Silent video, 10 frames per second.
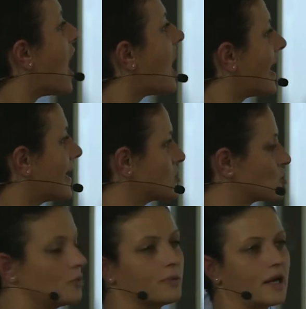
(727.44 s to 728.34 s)
high
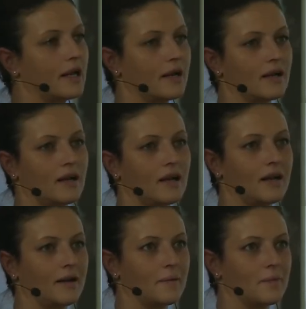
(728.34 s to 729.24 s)
suPAR
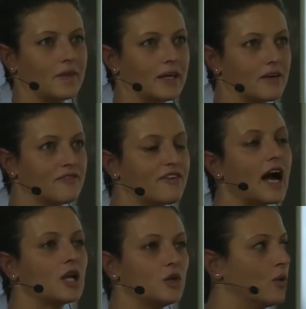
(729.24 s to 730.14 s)
uh,
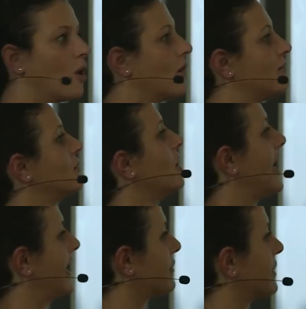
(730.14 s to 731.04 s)
value
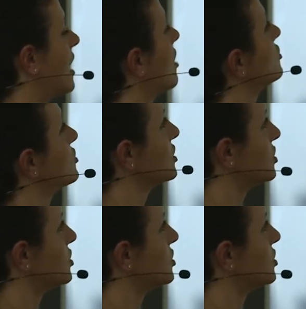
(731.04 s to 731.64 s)
of area under the